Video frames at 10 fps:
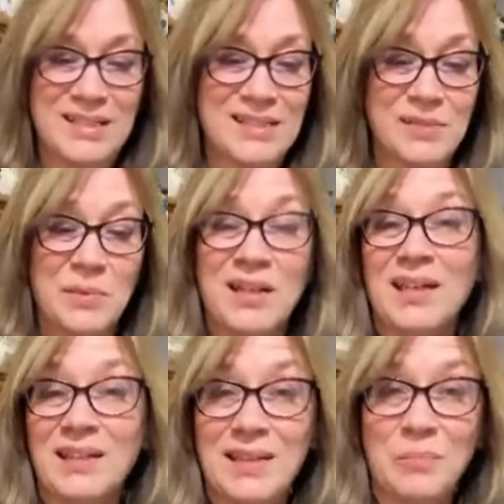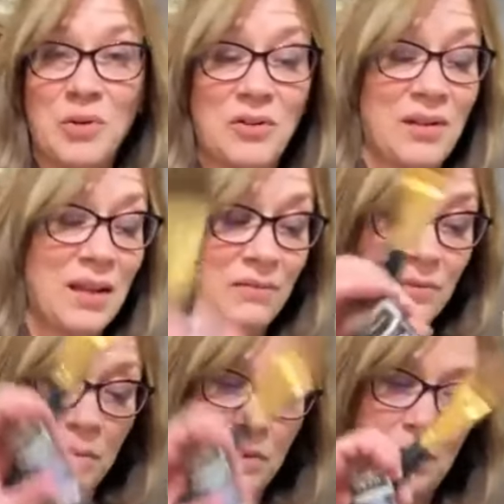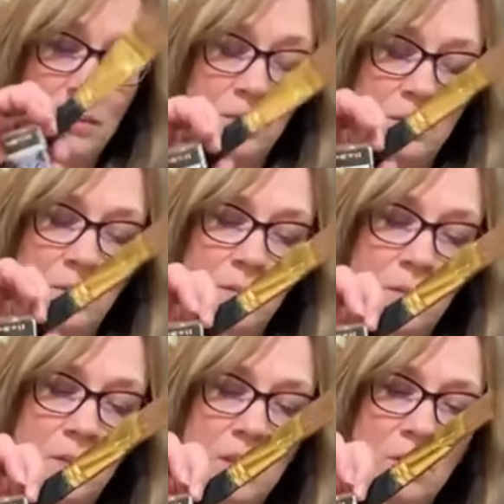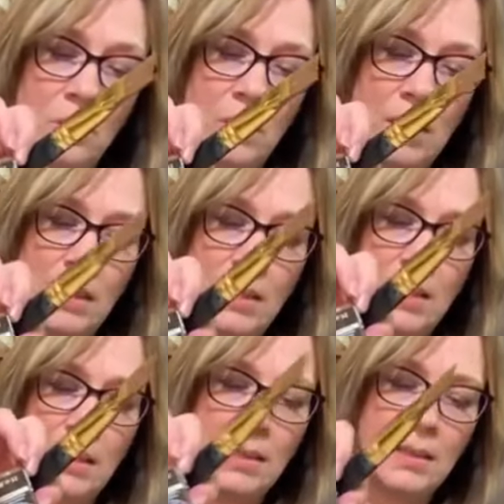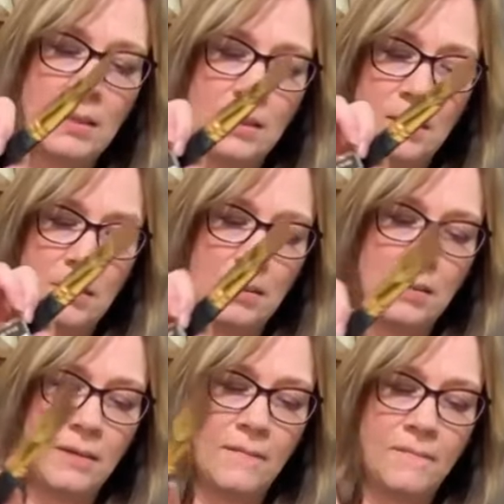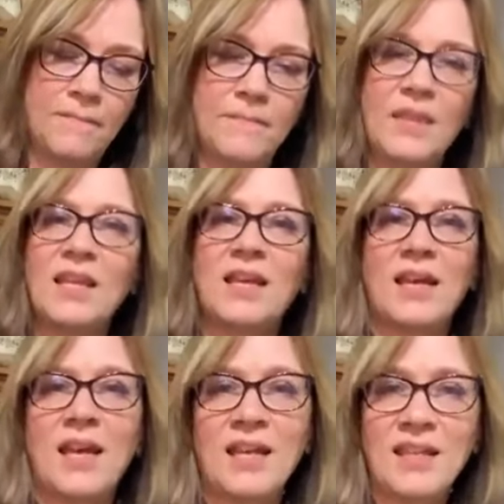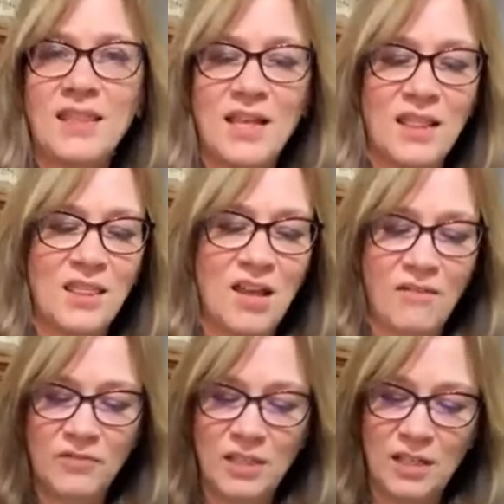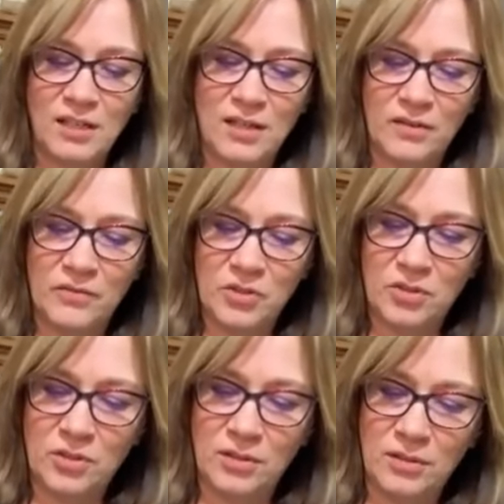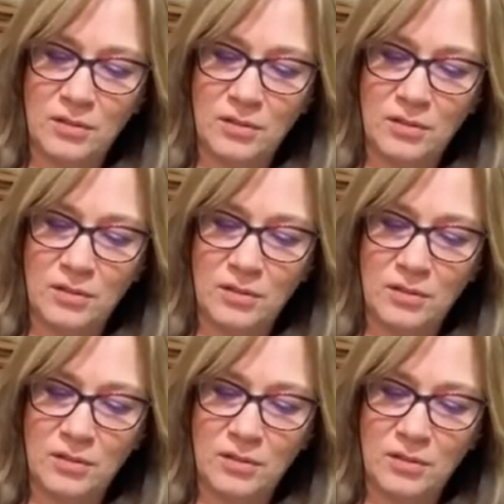Just want to get that brown everywhere. You don't want any anything left uncovered.